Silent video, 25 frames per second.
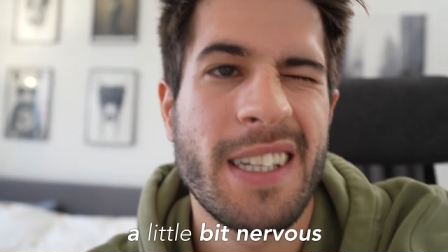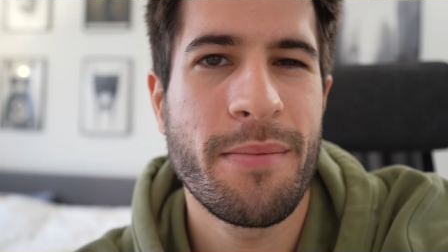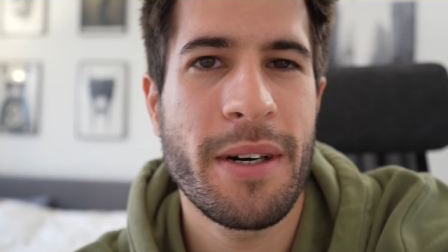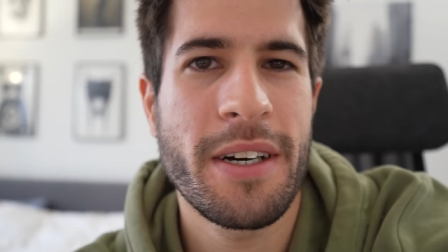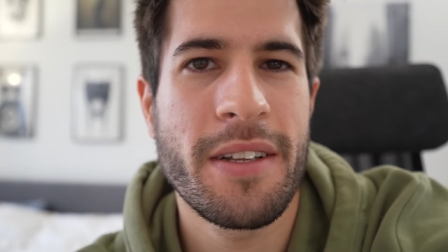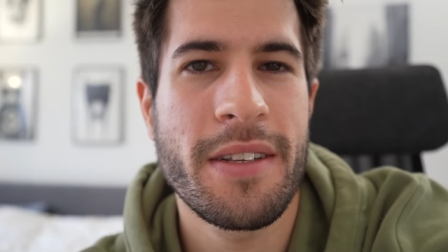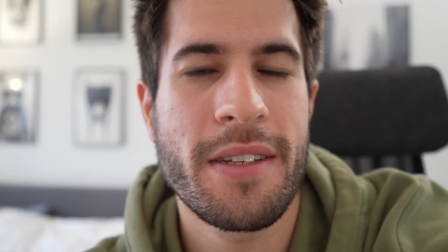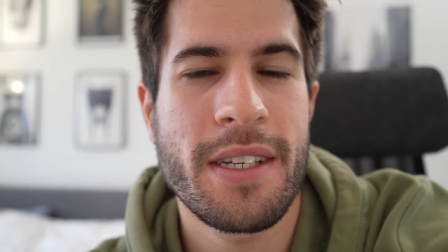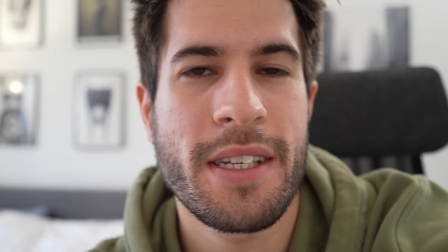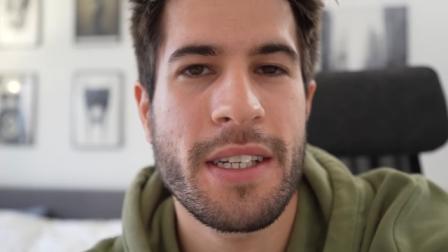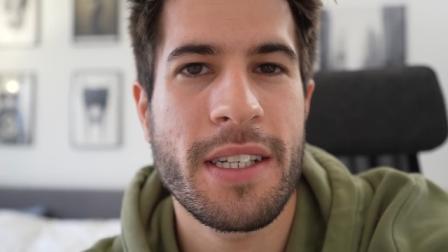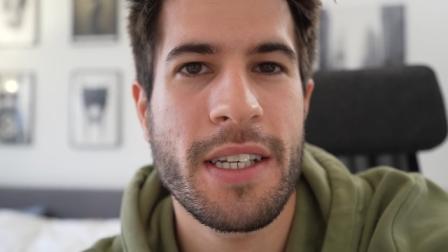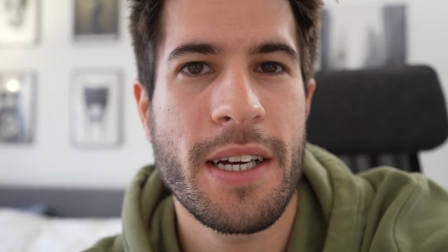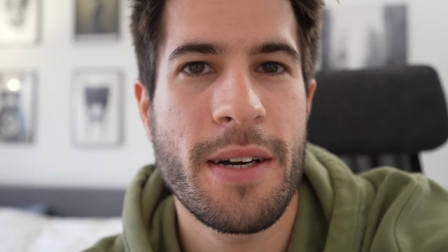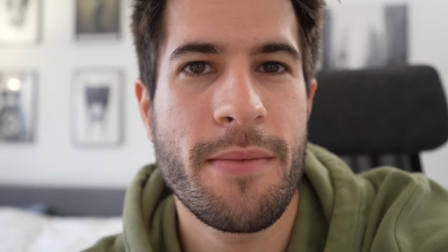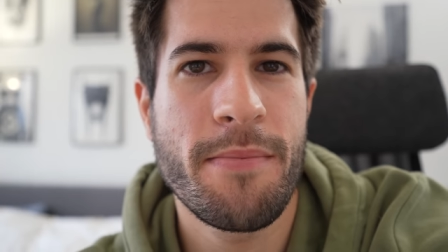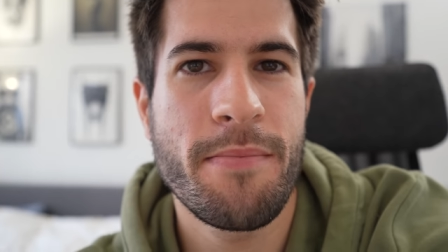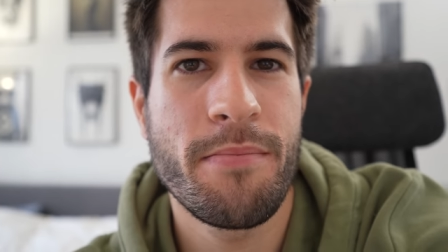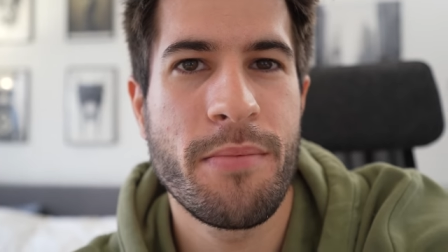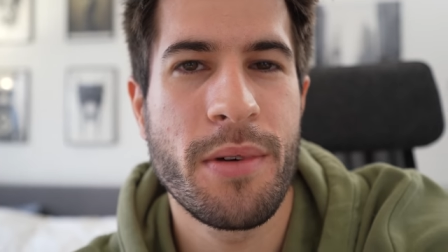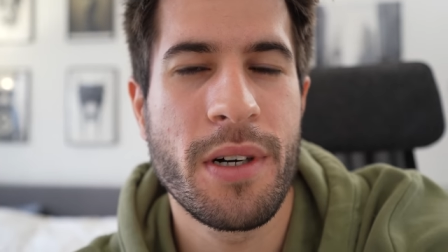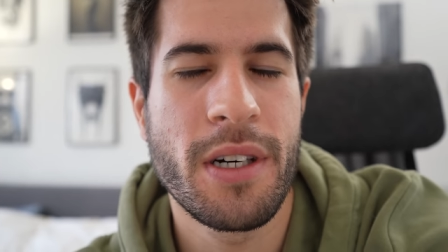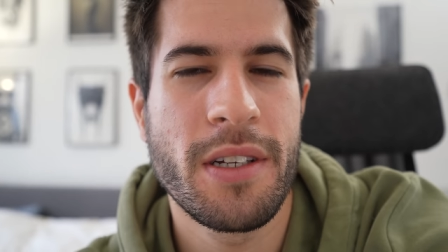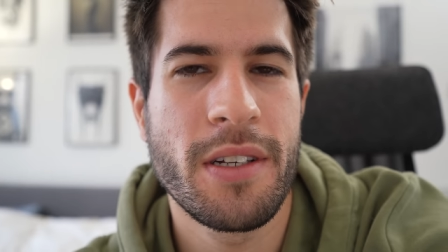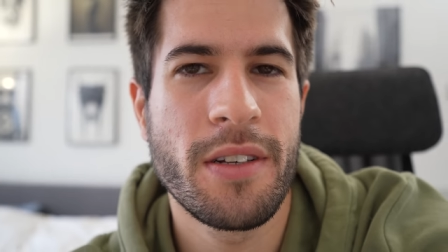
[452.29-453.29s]
about this exam,
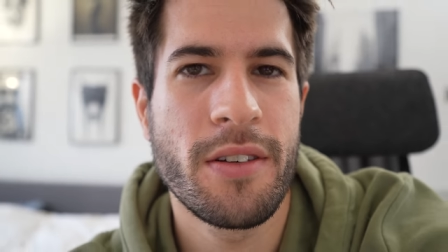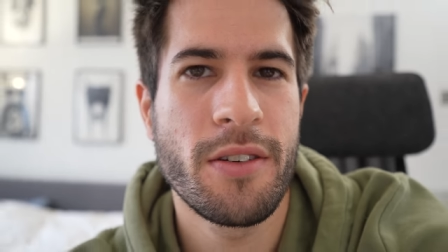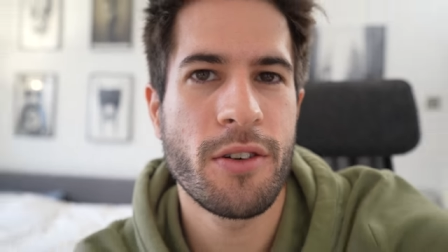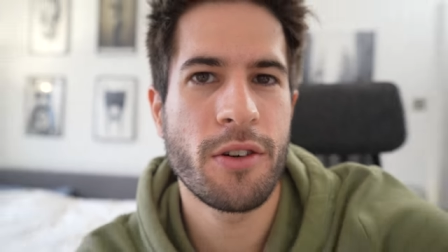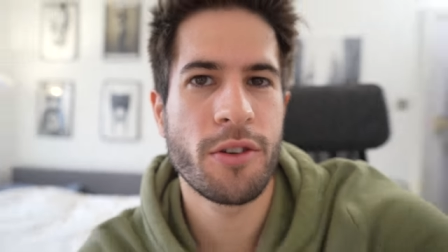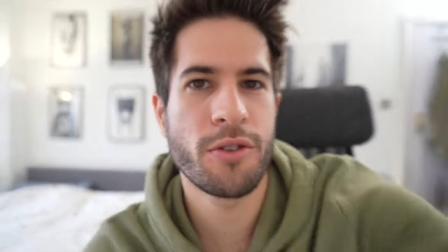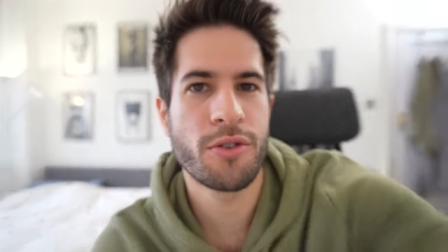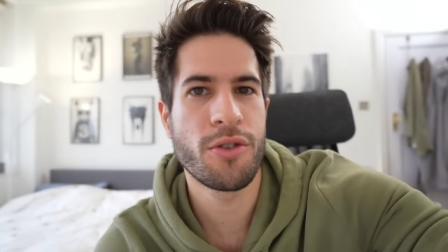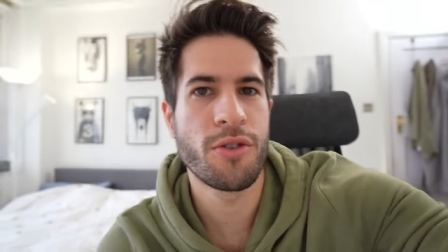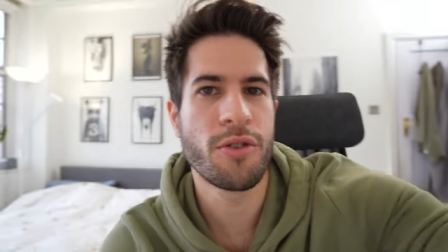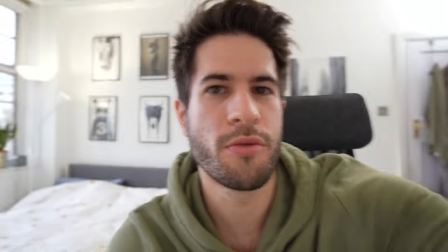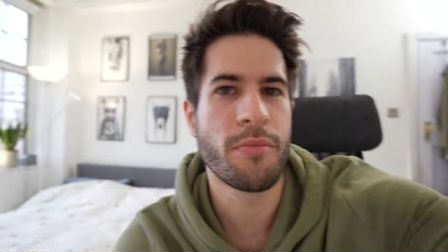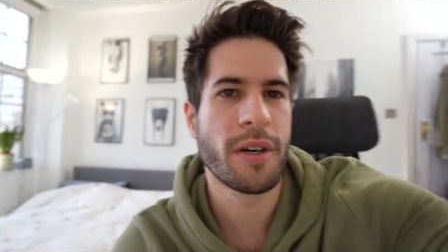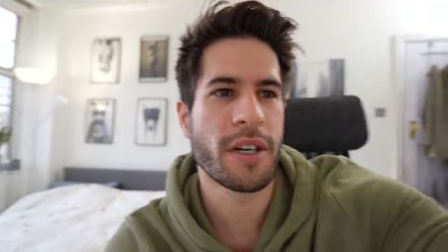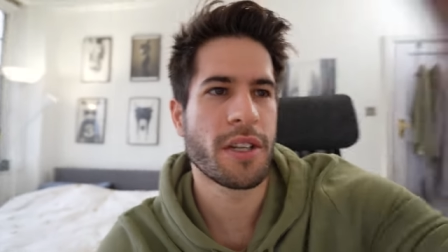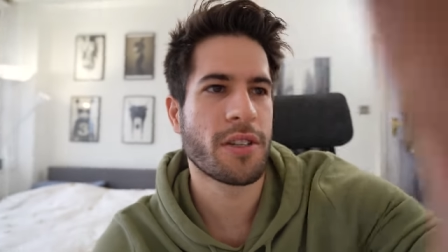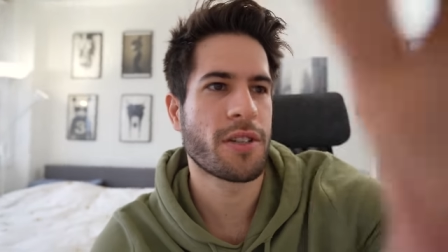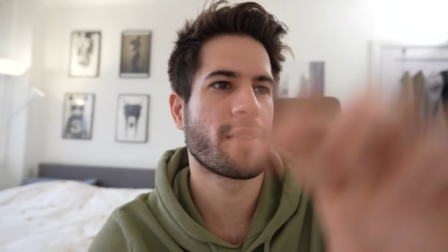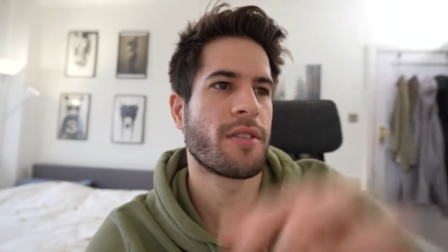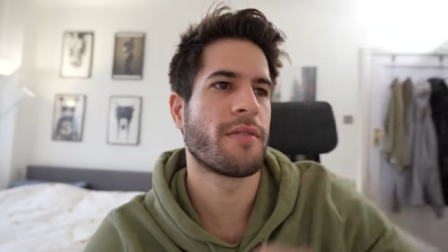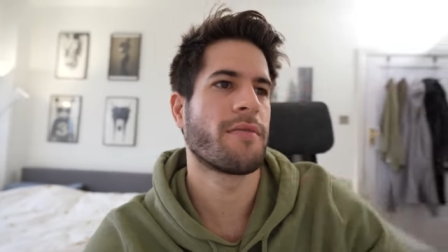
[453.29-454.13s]
but not too much.